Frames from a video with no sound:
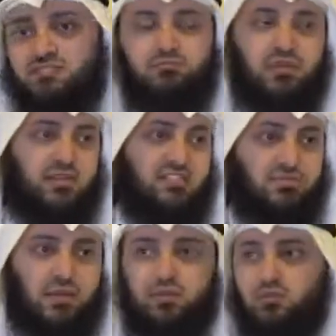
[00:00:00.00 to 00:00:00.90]
bring this
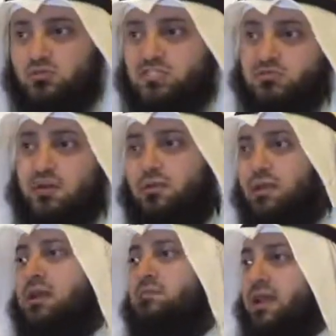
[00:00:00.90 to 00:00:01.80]
paper, do this paper.
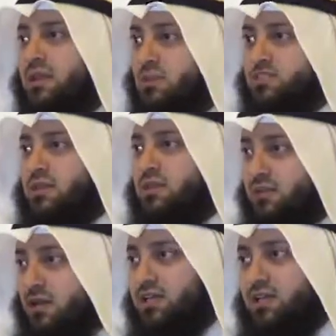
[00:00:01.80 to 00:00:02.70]
But anyways, when the
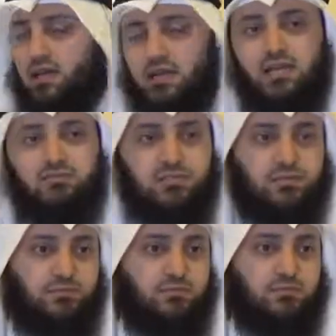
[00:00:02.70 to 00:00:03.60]
body arrived,
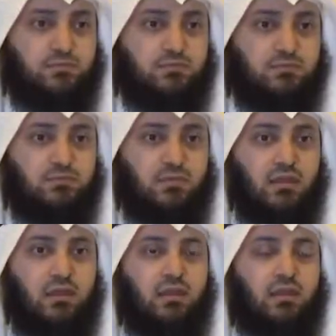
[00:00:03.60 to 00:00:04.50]

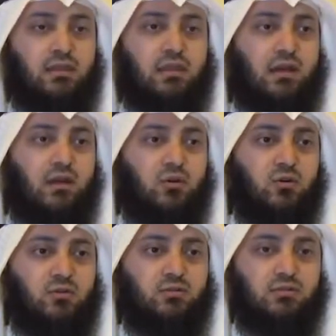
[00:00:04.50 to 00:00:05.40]

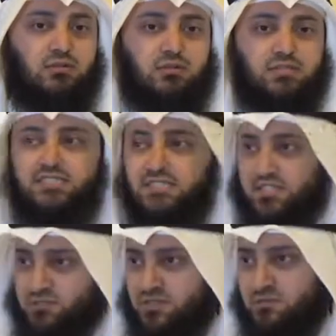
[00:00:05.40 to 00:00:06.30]
now, this
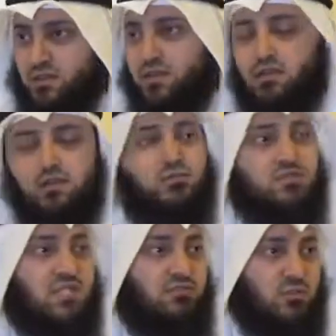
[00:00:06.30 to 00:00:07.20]
Egyptian brother
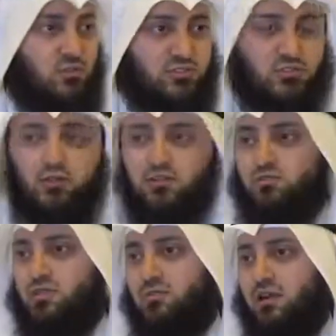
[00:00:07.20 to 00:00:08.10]
who's giving ghusl
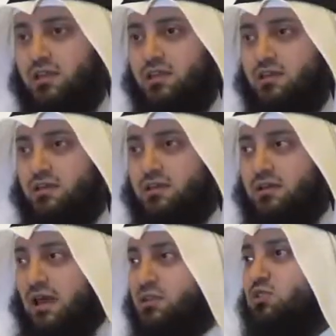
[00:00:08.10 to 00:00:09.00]
to the body,
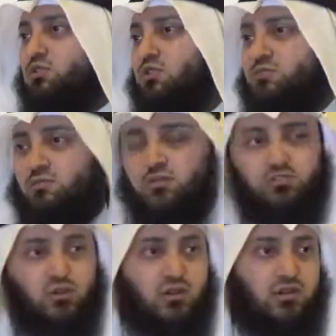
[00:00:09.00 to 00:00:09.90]
I told you even
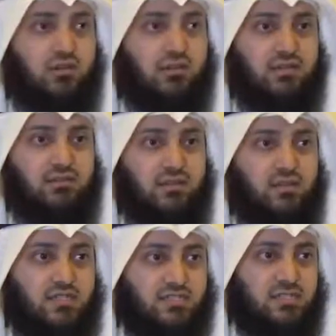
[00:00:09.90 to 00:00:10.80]
before that
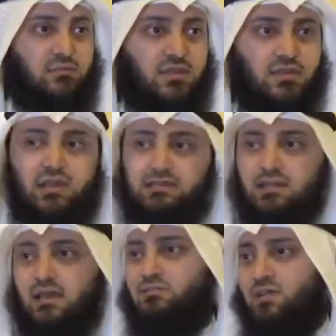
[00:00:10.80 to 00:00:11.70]
there is something that
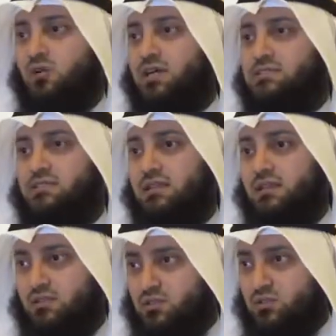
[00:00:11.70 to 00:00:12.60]
every mughassil
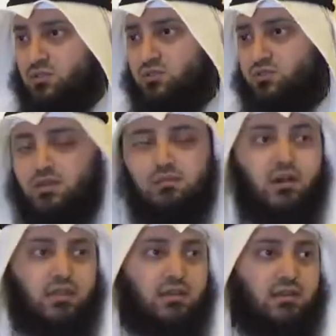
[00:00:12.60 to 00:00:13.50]
do to the
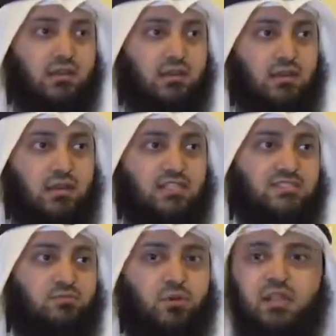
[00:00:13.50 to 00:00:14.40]
body,
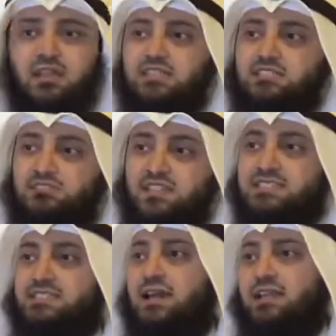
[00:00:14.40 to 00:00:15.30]
is putting his
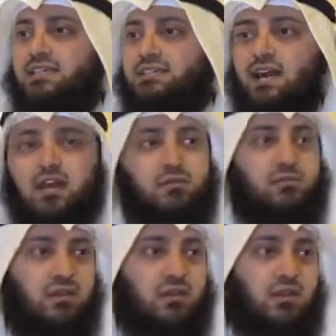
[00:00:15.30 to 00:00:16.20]
fist and his arm
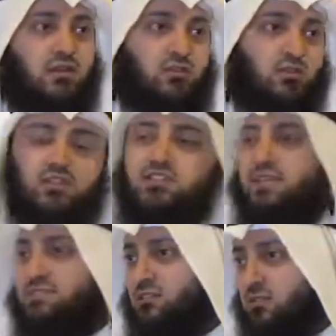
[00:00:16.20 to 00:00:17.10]
to the
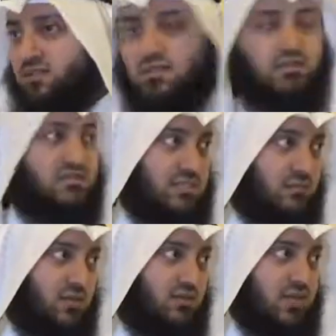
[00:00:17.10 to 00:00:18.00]
chest and to the
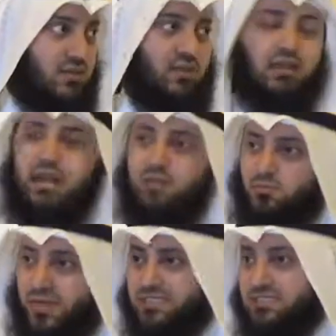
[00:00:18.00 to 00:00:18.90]
stomach, right? And
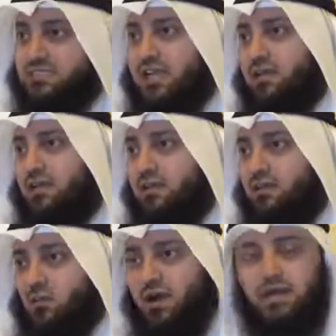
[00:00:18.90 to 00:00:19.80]
press it slightly.
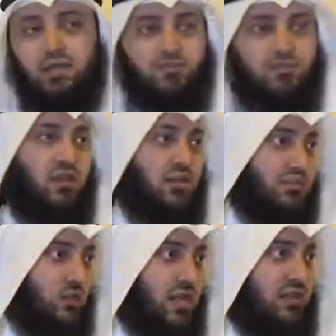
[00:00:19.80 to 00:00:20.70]
Why?
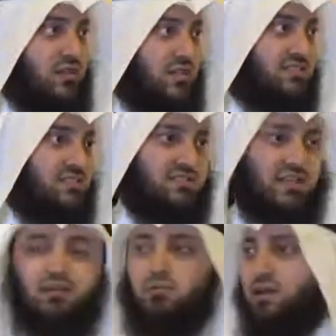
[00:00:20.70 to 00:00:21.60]
So whatever is
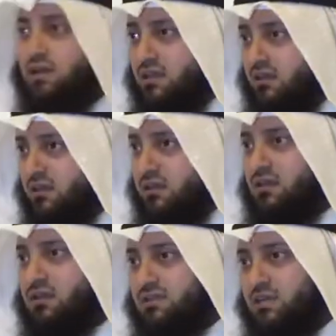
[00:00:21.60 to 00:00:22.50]
inside the body,
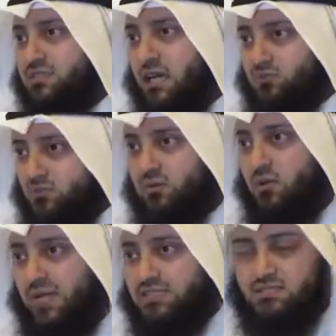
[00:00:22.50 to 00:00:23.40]
it comes out from the
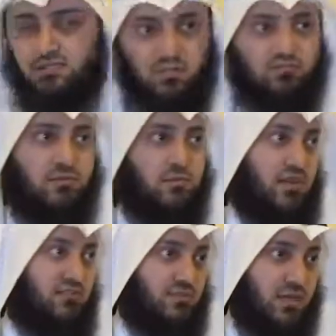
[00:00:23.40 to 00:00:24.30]
waist, from the
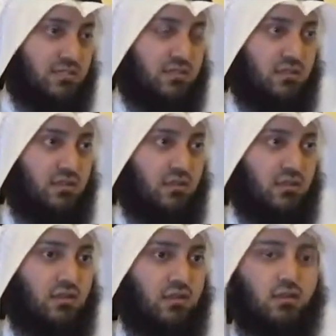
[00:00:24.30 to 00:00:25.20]
private part.
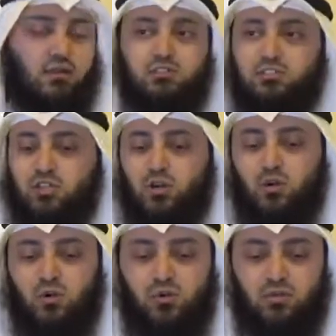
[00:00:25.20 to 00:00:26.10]

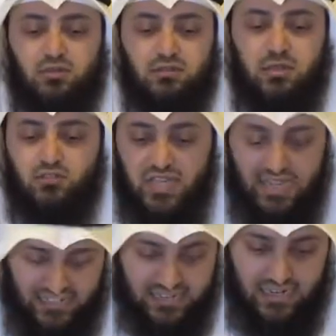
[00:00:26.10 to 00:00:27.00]
So now
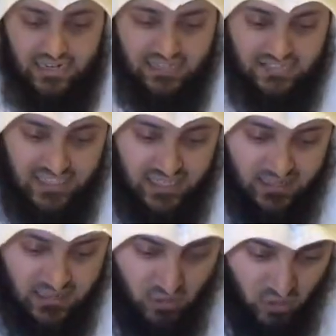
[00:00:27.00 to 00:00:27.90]
Sheikh exactly is
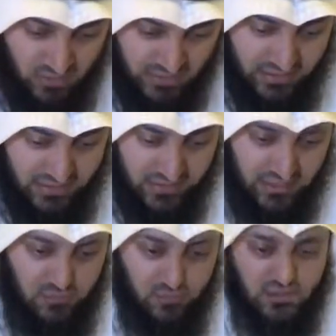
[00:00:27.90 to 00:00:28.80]
saying, normally
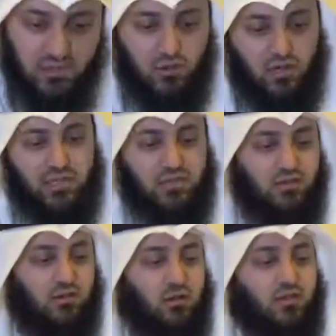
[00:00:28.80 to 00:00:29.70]
he put the body
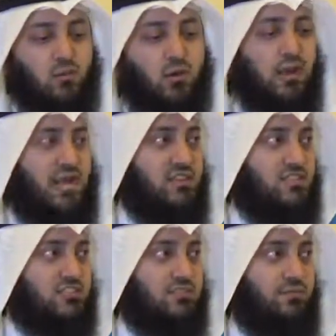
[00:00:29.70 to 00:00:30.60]
on the wall like
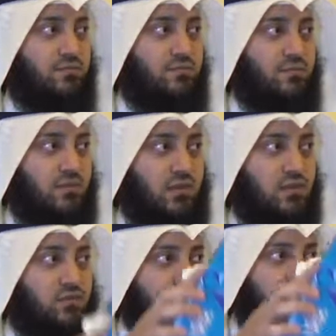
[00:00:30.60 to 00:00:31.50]
this,
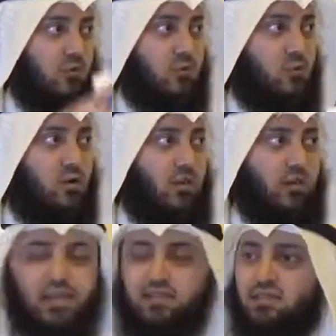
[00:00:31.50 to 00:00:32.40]
on the wall
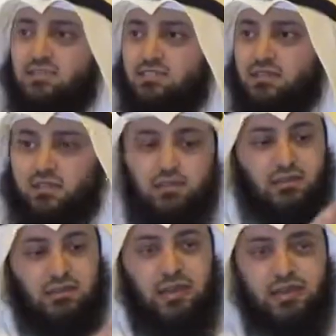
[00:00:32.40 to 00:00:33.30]
like this,
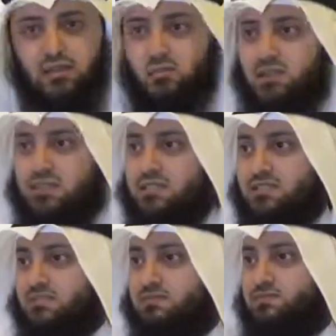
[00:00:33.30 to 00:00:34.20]
and the body is,